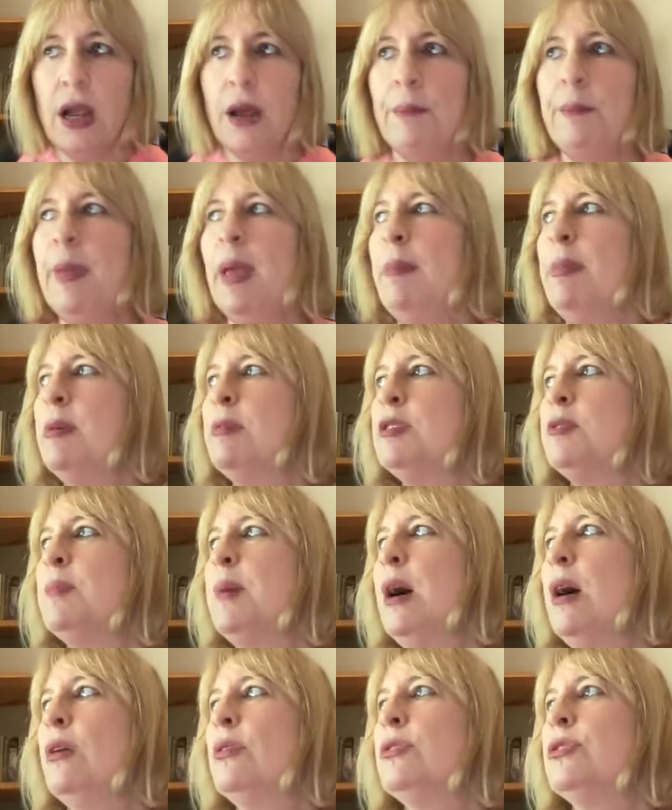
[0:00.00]
Maybe it was
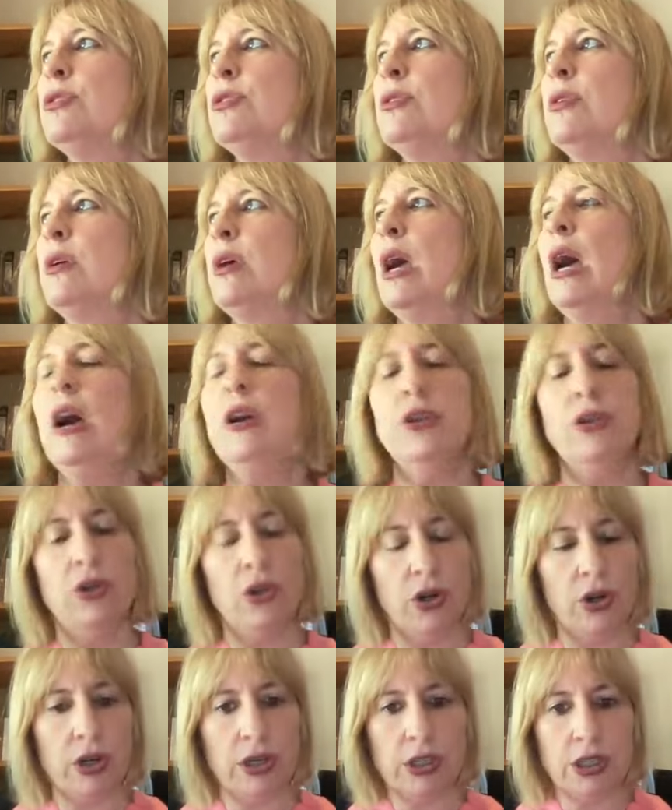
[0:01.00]
about how you
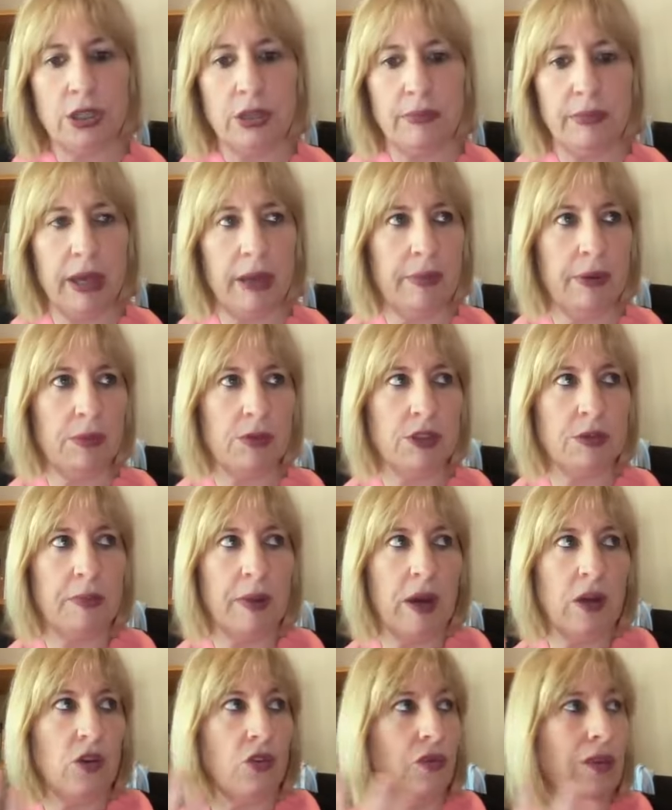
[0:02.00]
looked, maybe it was
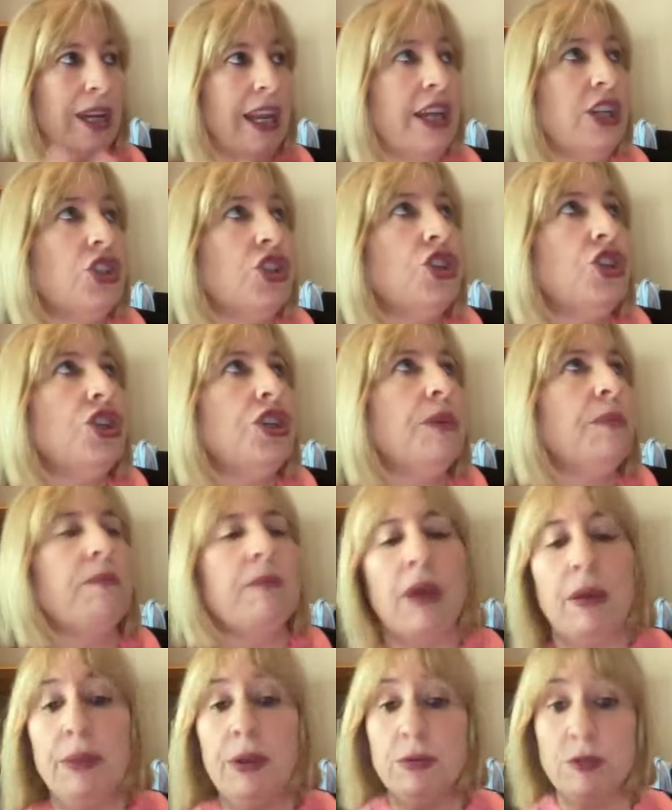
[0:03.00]
about a relationship,
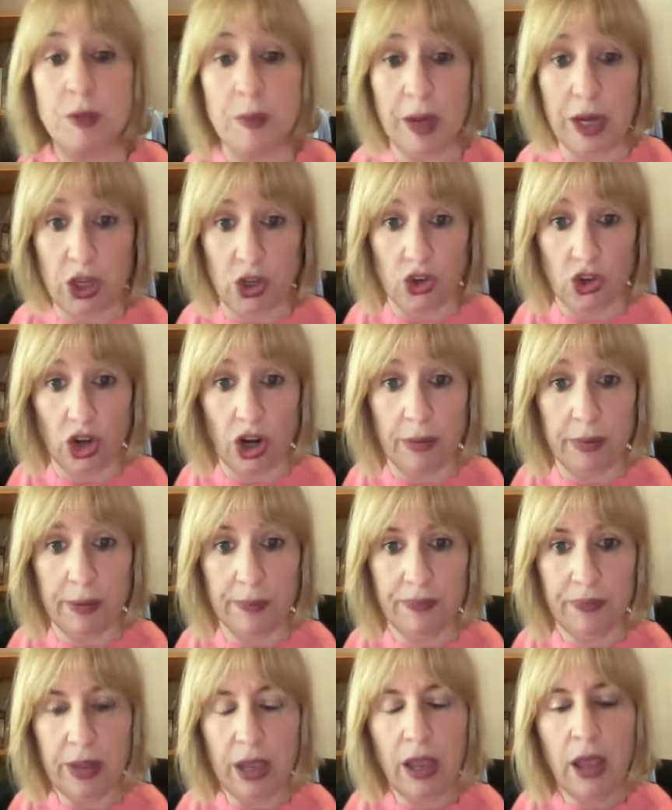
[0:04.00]
maybe it was about your job.
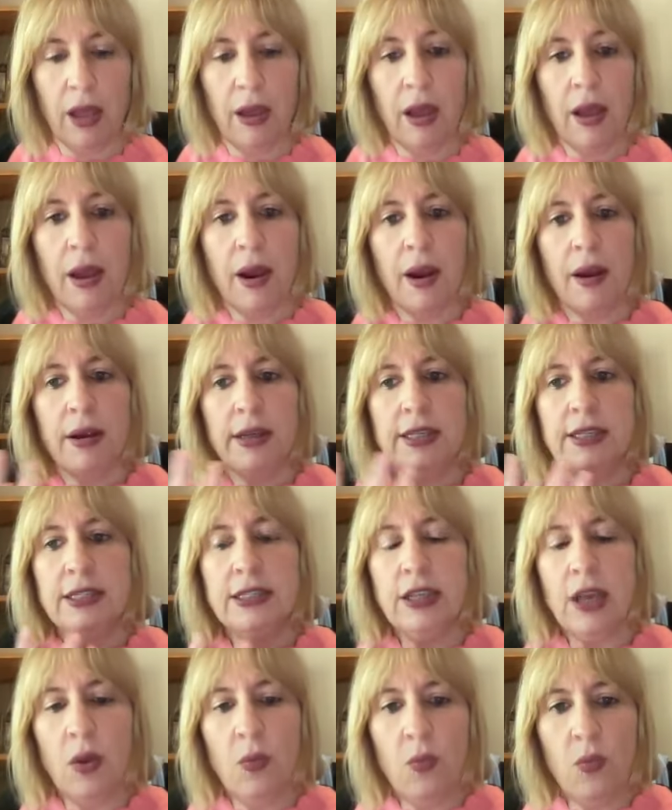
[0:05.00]

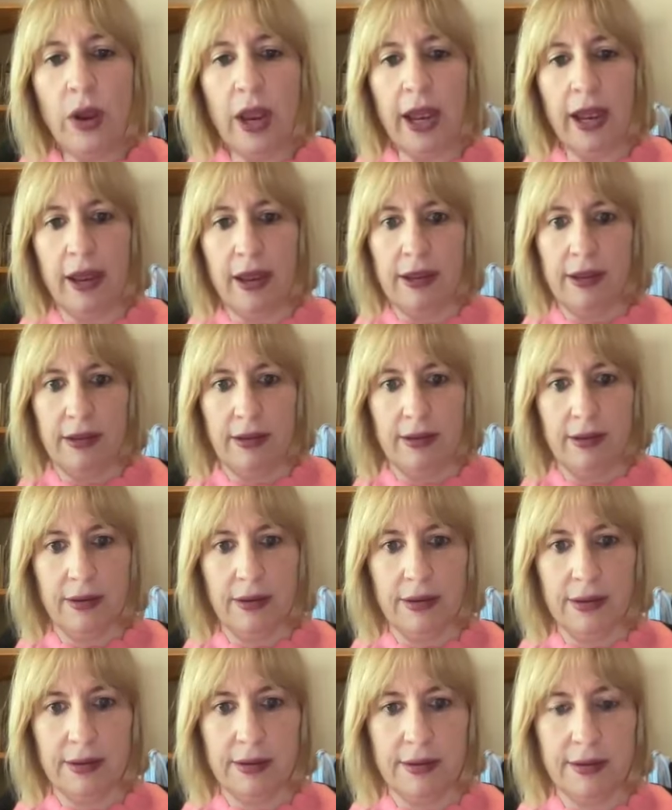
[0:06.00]
Somewhere
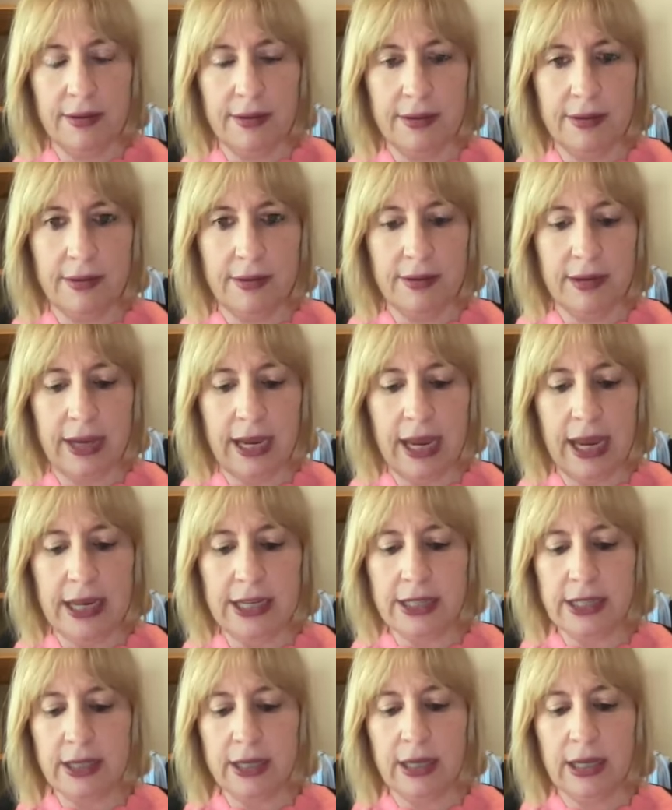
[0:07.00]

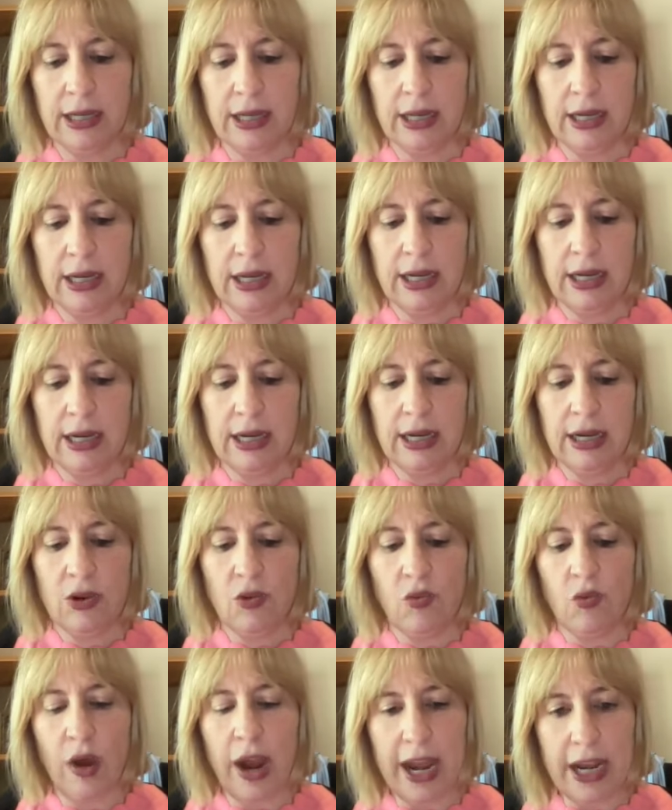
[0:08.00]
it
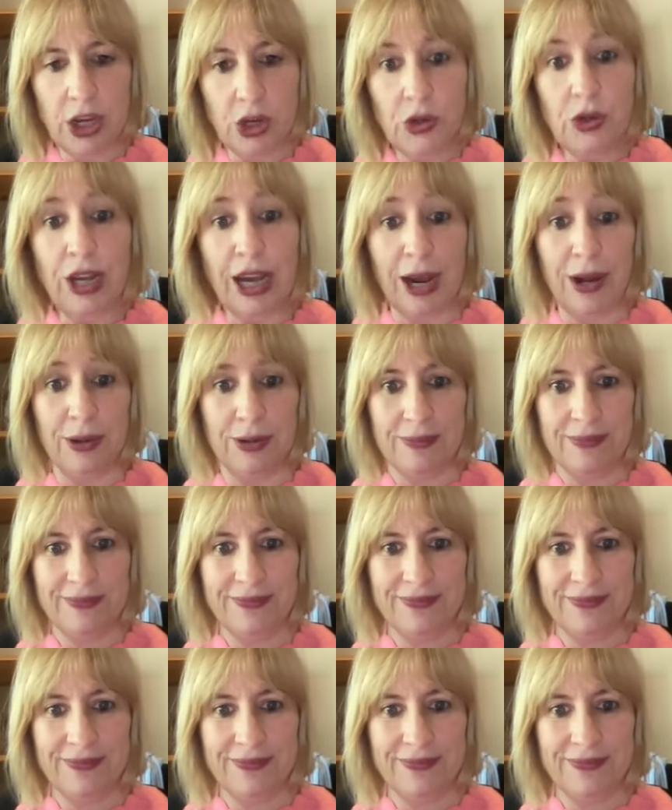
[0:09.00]
ran you down.